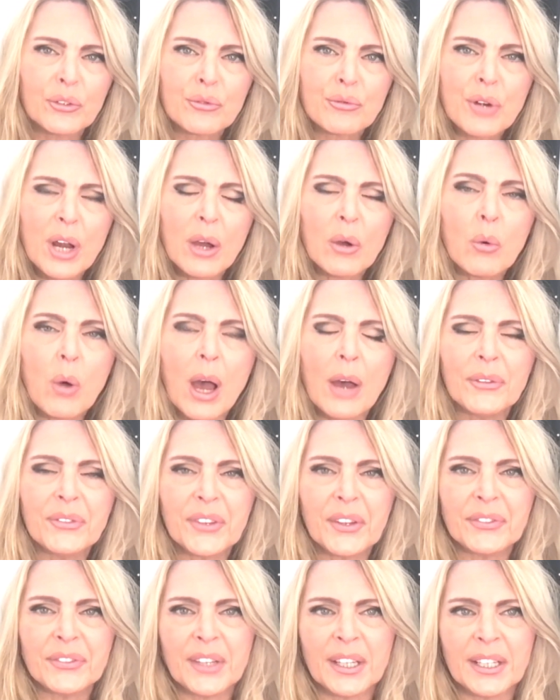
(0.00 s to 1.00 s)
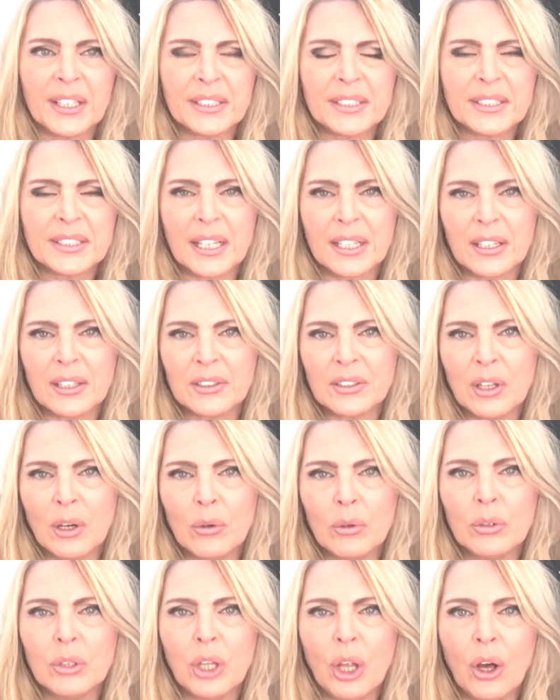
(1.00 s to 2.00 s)
throw out the things that are no
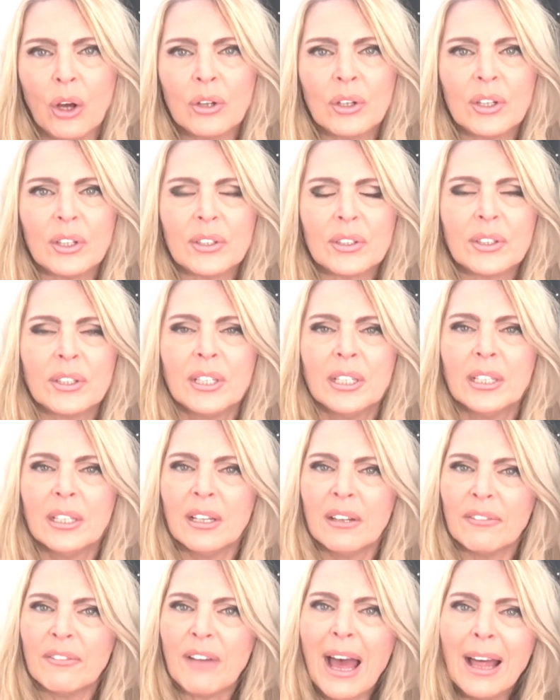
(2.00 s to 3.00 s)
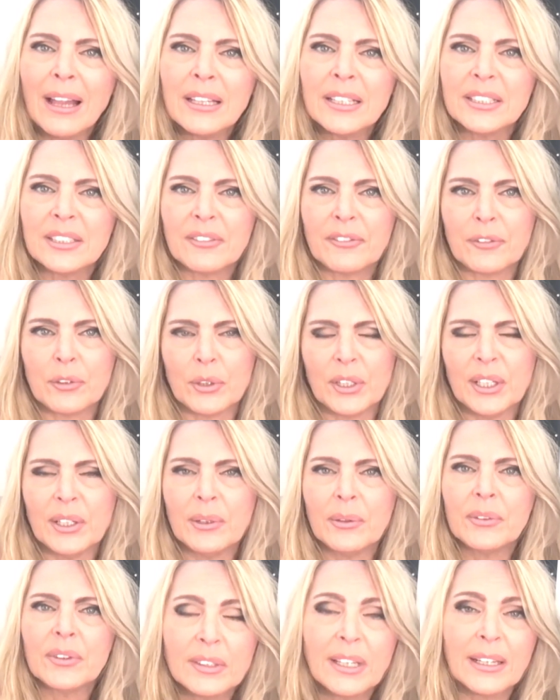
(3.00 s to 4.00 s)
longer valid for
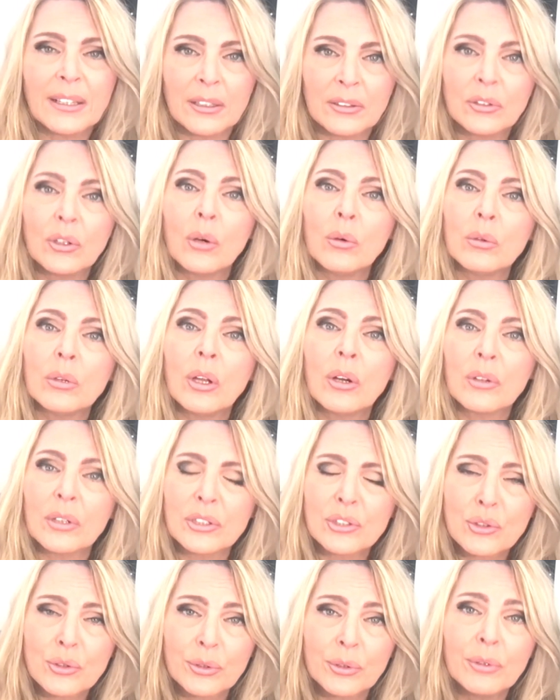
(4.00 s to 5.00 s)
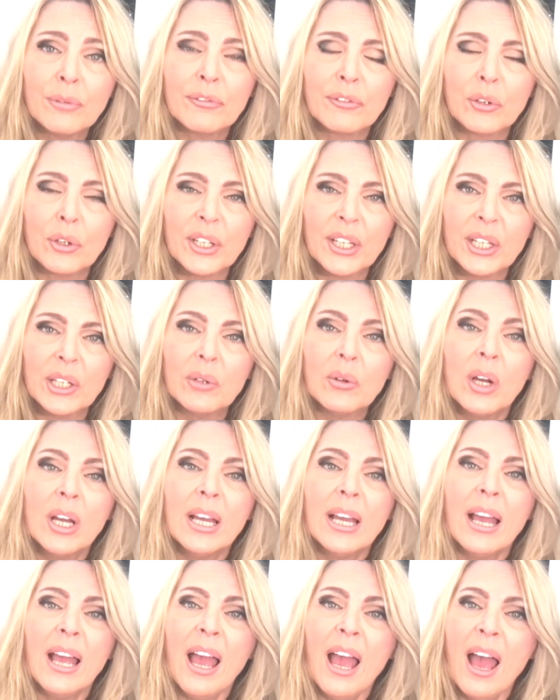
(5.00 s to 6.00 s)
you, that are no longer true for you,
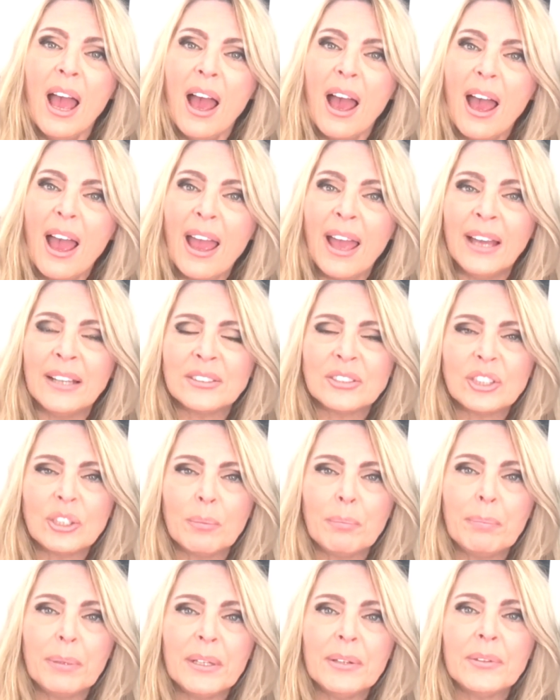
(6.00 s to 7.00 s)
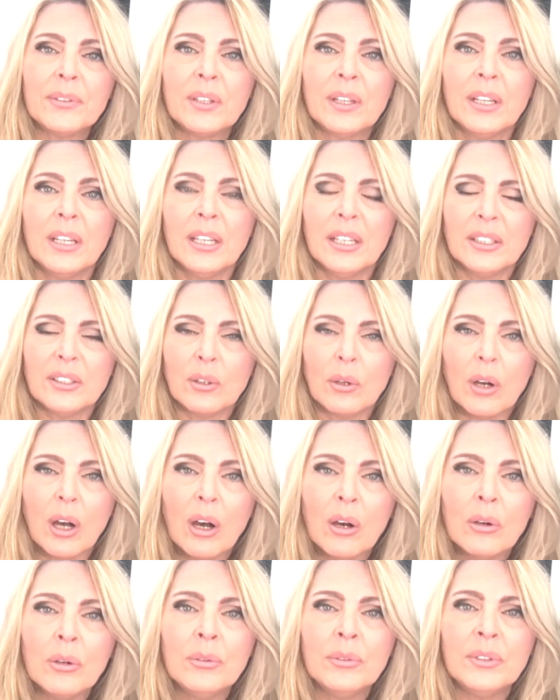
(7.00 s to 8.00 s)
and to build your
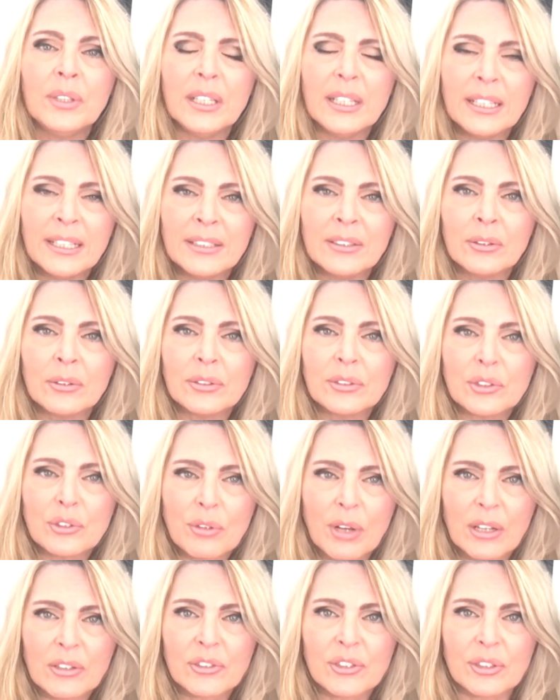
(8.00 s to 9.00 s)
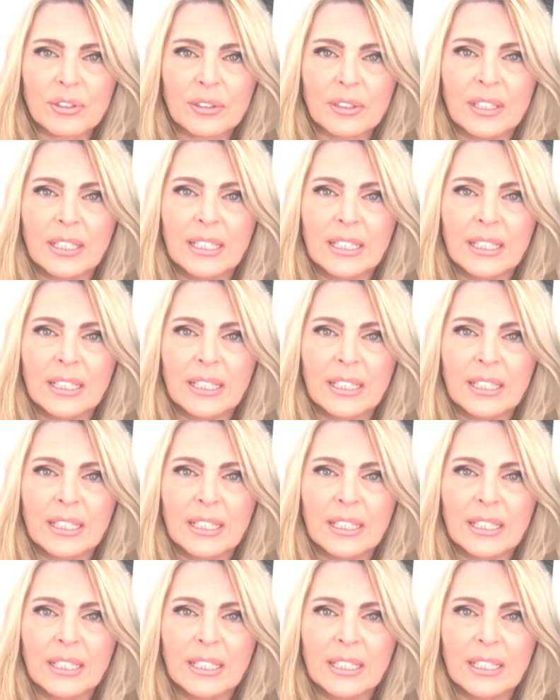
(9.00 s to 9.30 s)
own inner structure.